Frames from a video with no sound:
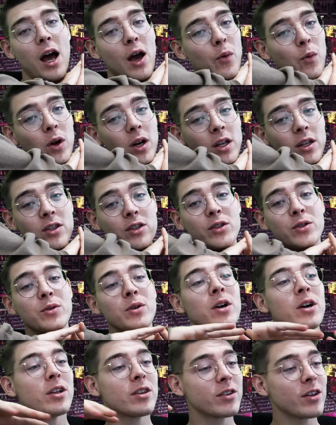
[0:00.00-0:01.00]
I wanted
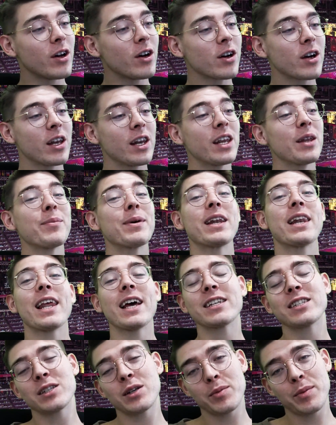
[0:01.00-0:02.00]
to talk a little bit
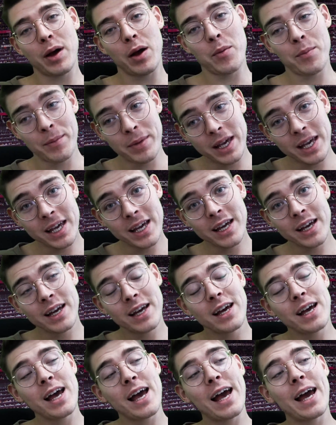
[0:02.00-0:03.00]
less about me
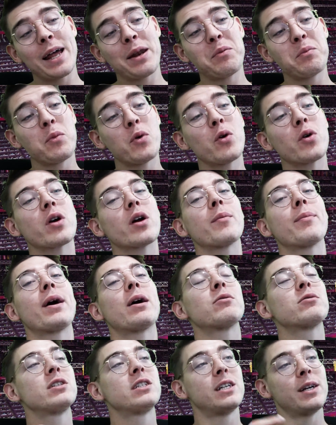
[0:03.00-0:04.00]
and more
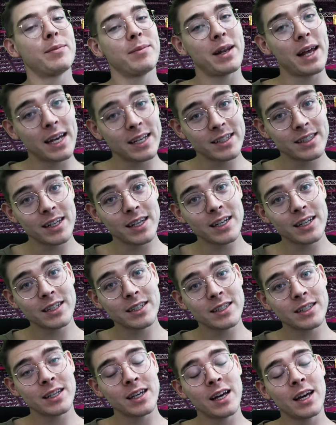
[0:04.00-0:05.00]
about
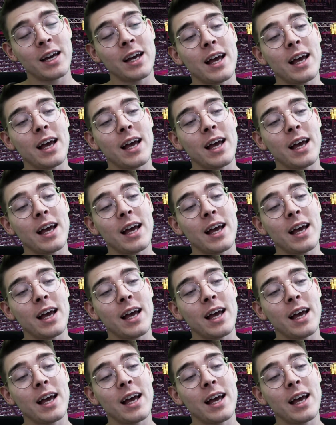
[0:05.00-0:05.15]
gymnastics.